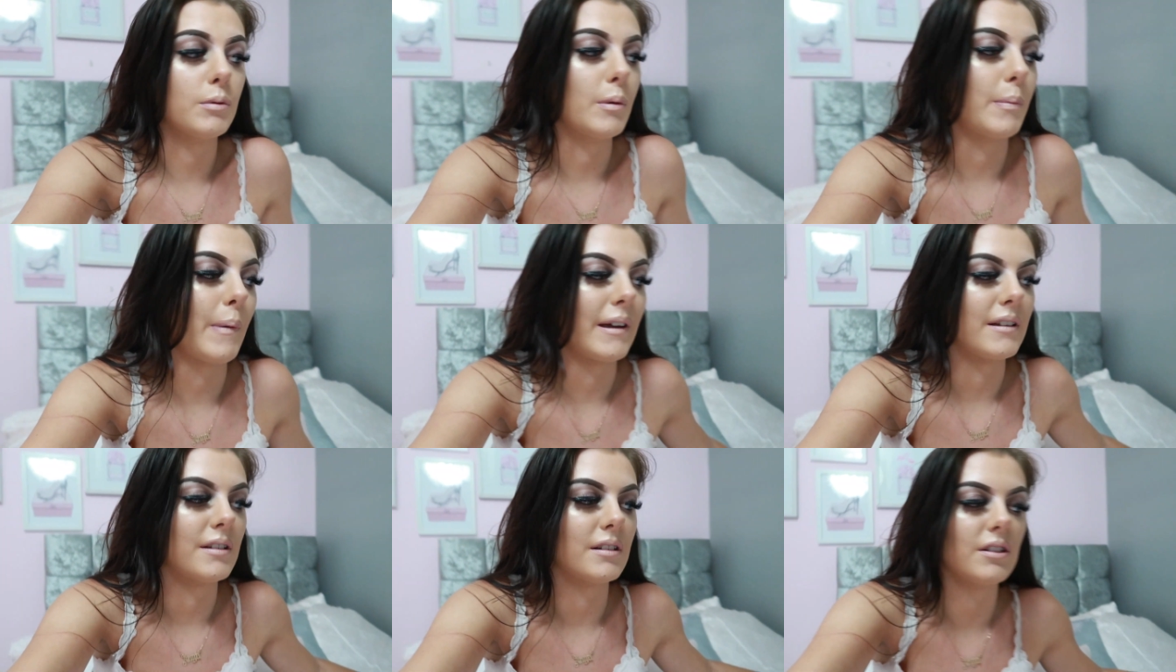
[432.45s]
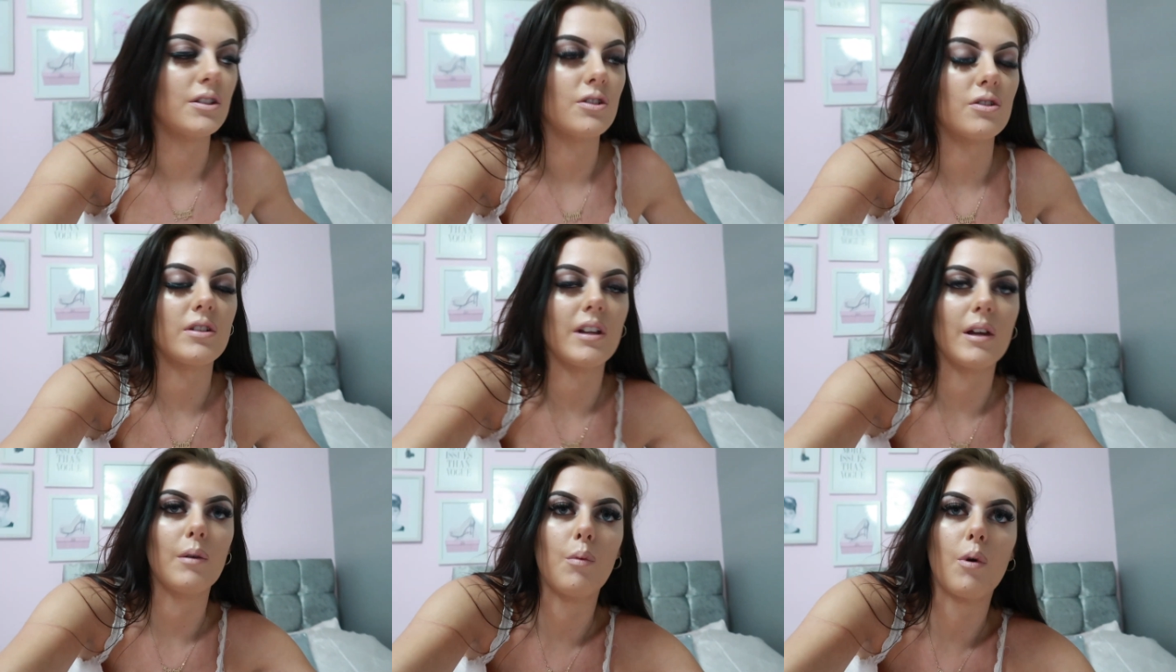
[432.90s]
We basically
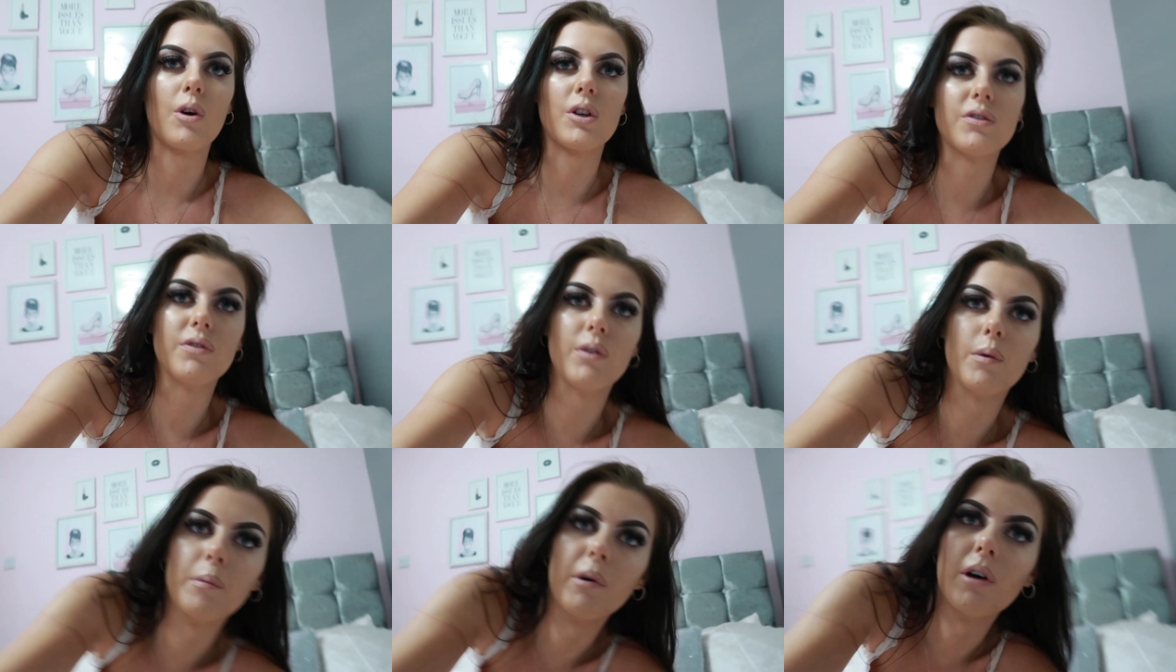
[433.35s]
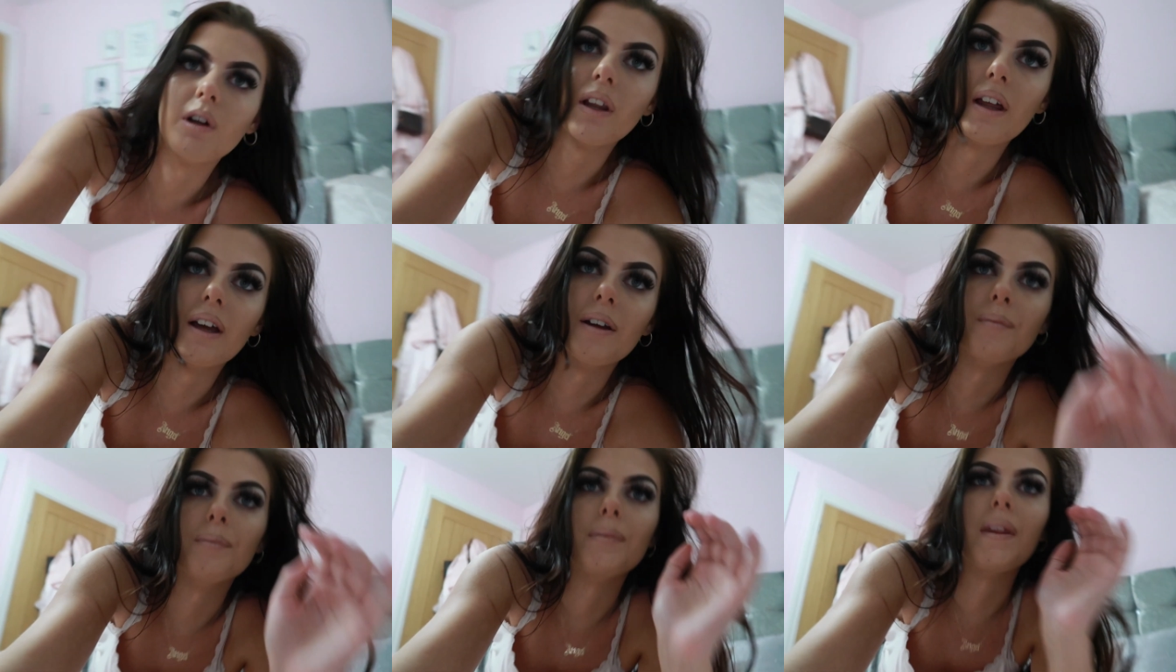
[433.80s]
just like watched football.
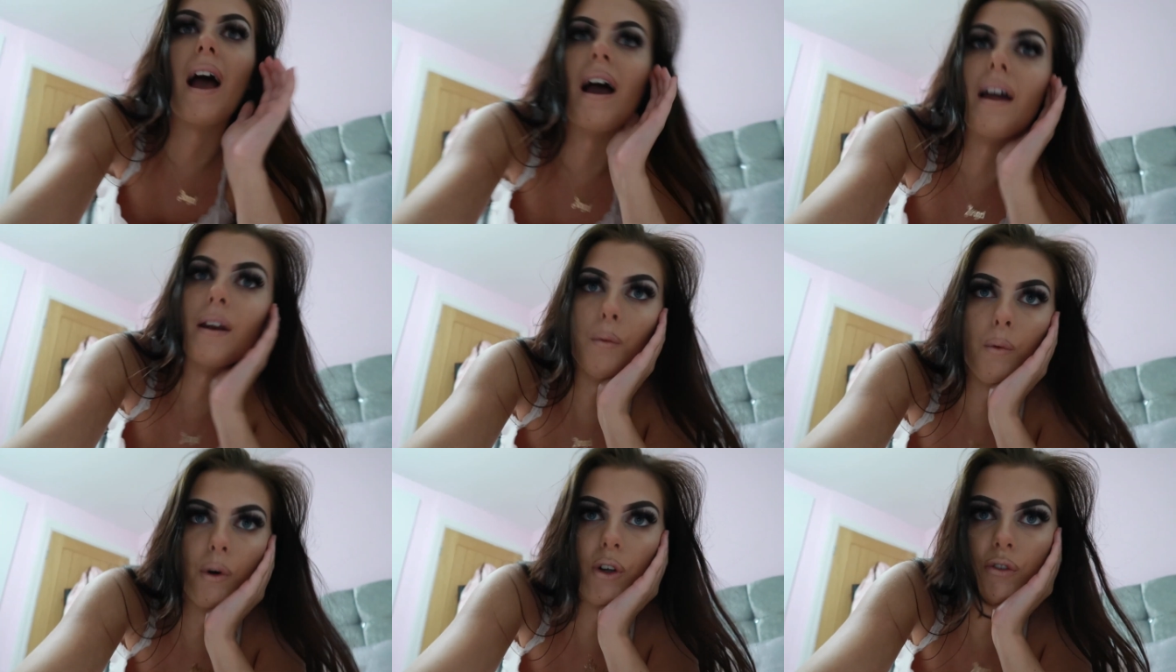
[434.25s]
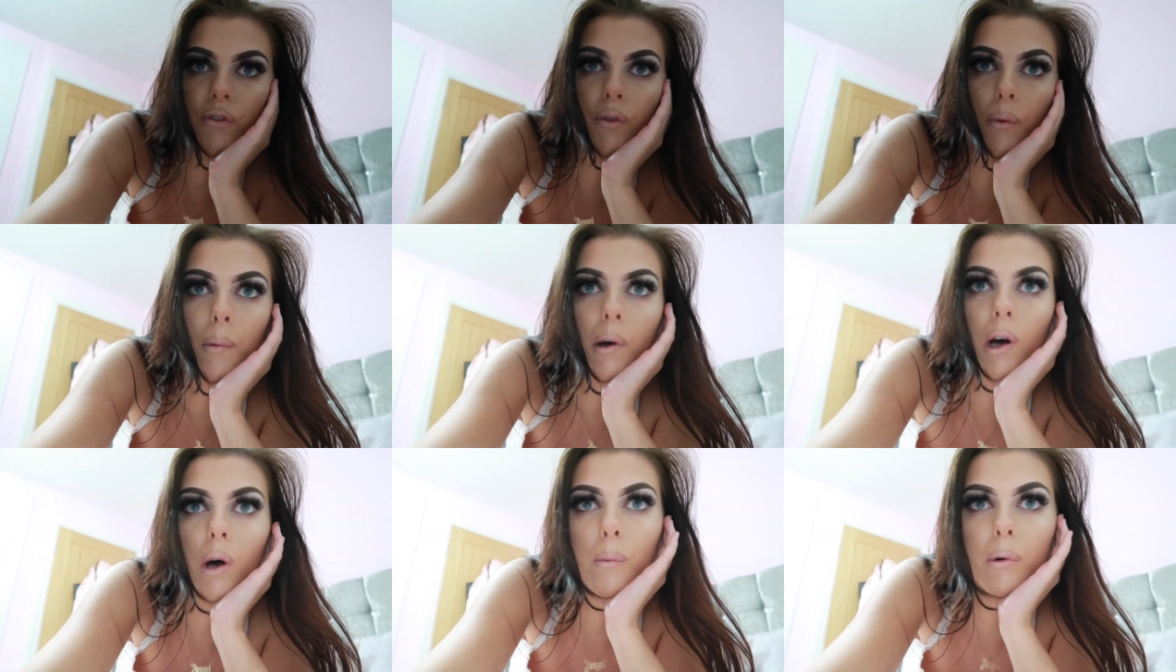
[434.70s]
Like, I didn't watch
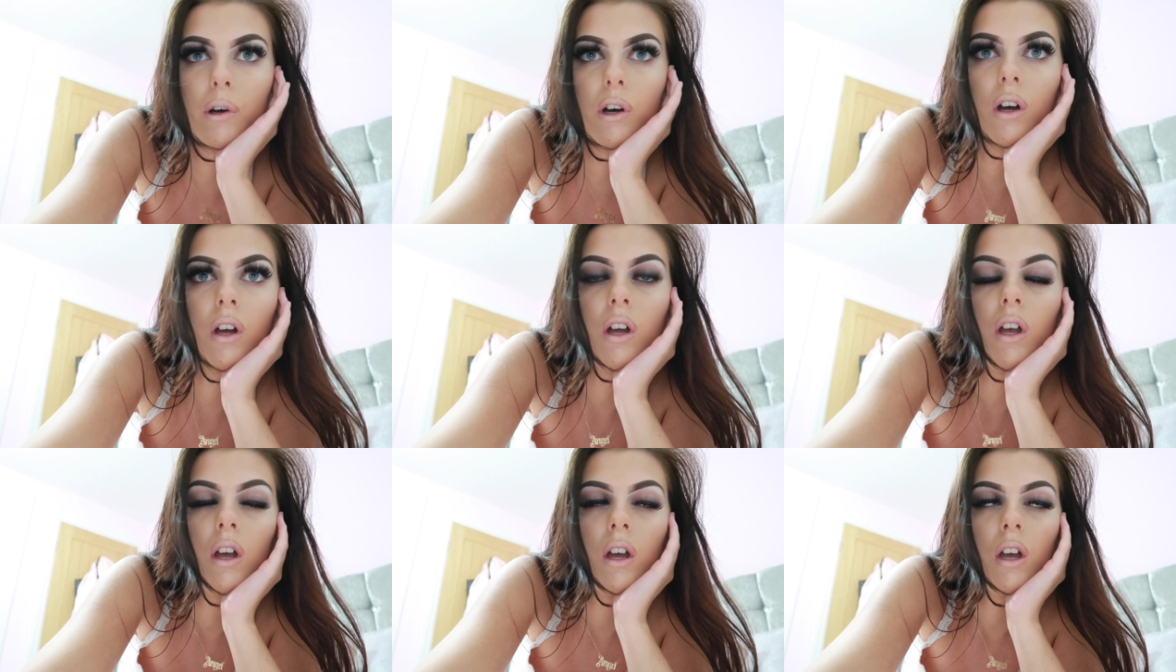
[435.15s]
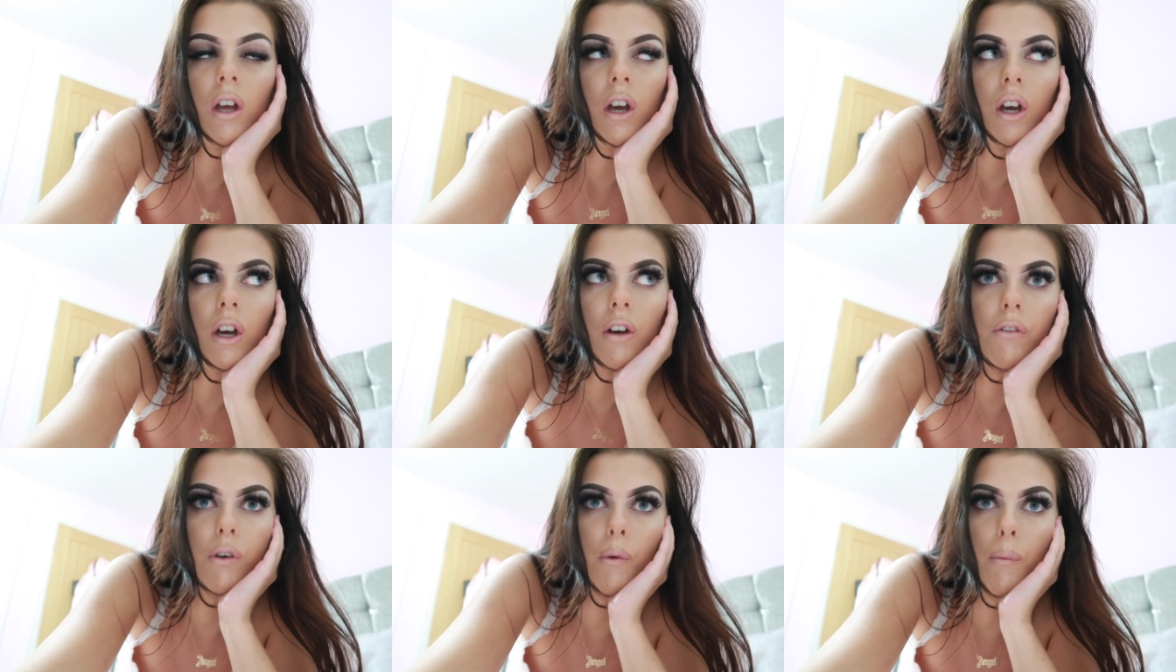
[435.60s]
football, but
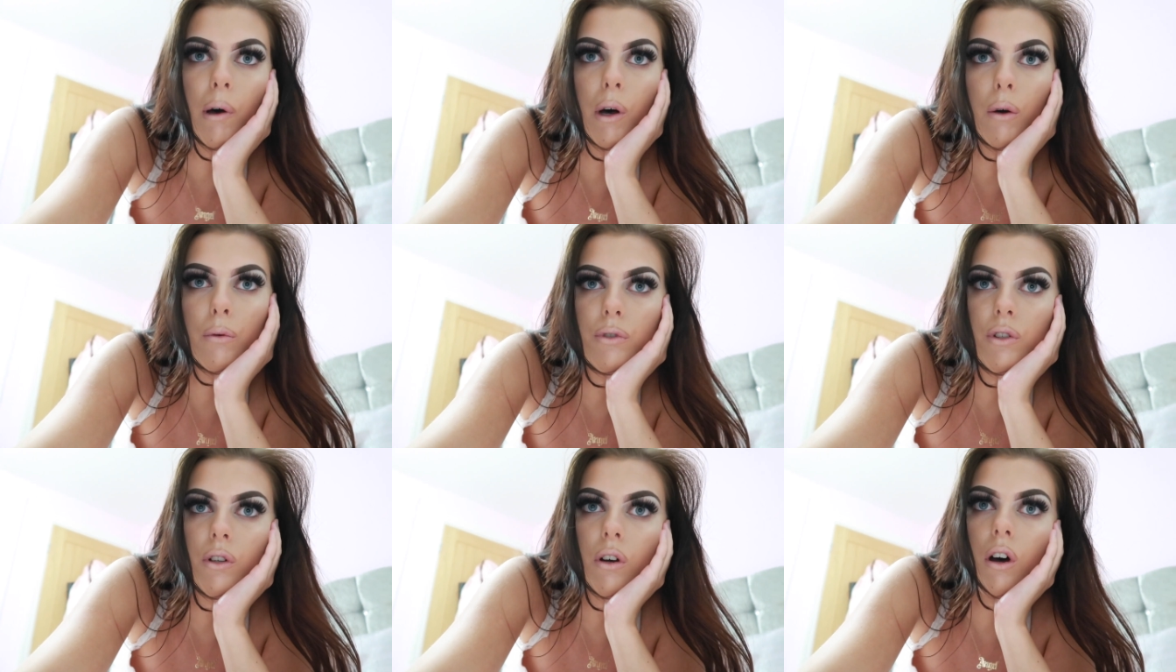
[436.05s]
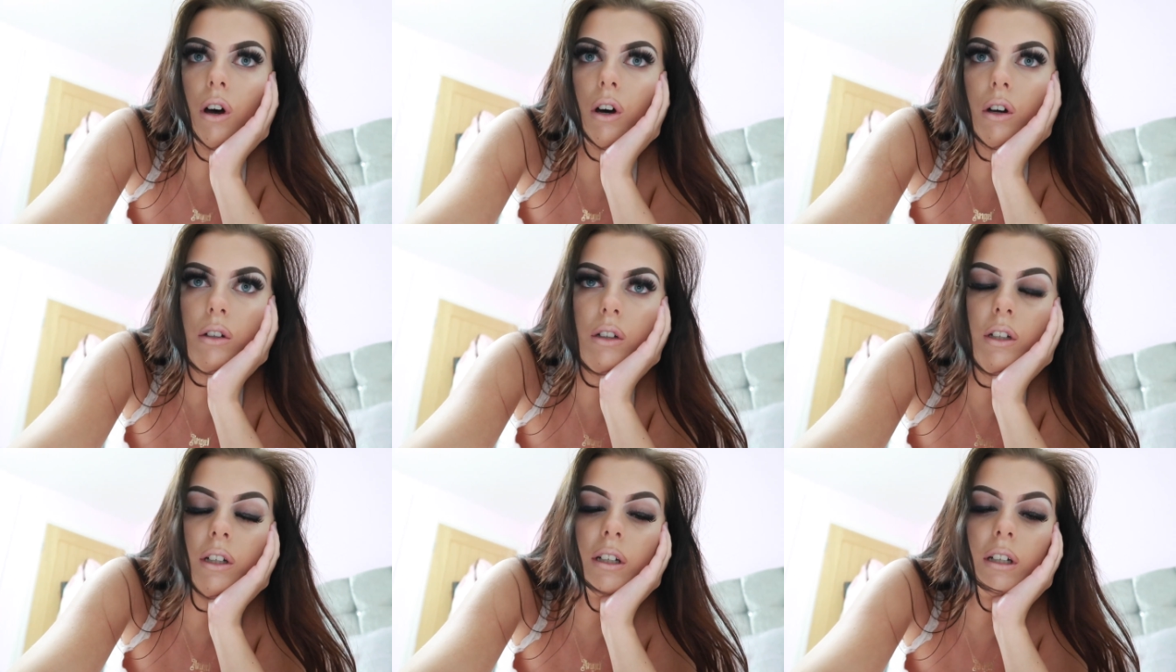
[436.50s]
football was
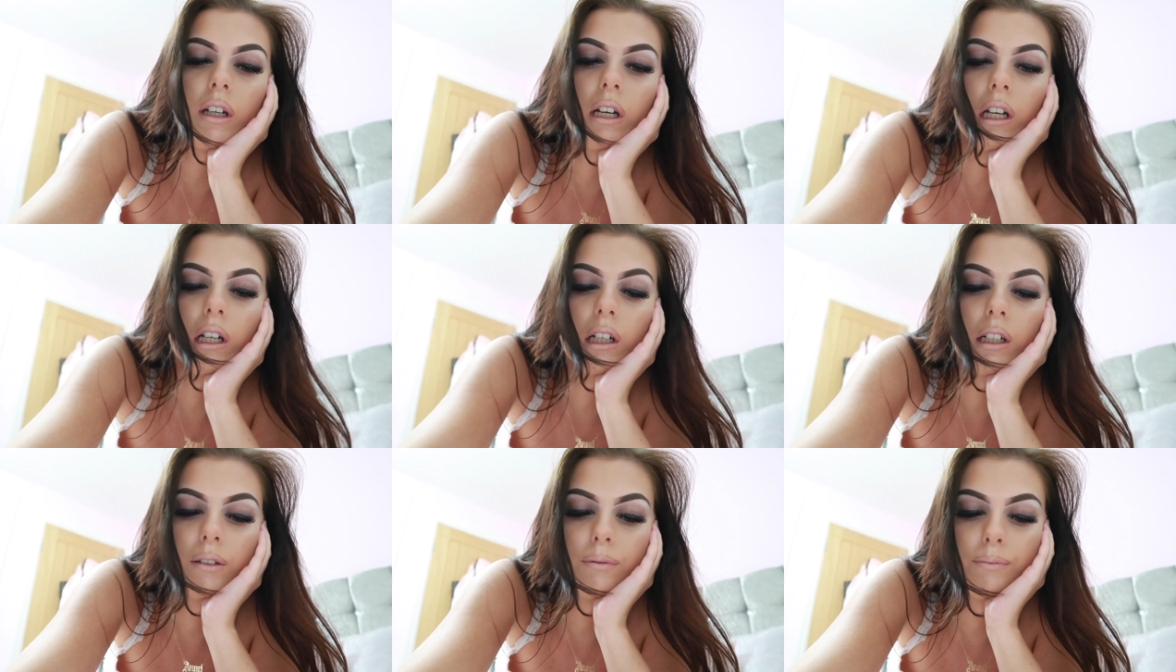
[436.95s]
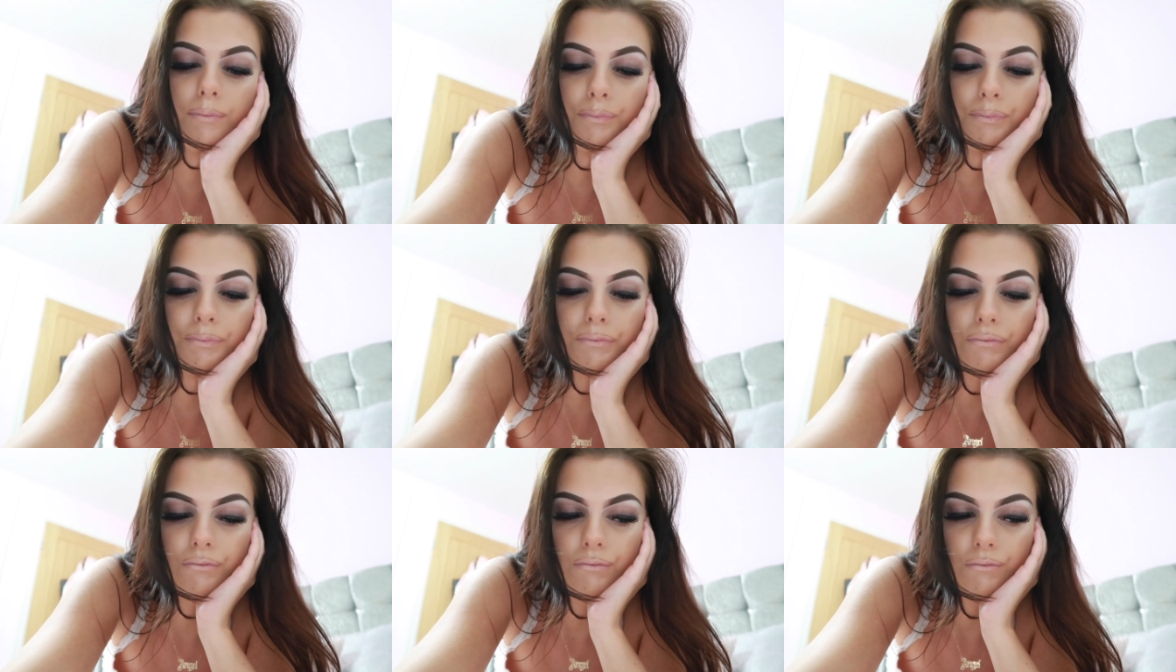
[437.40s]
on. And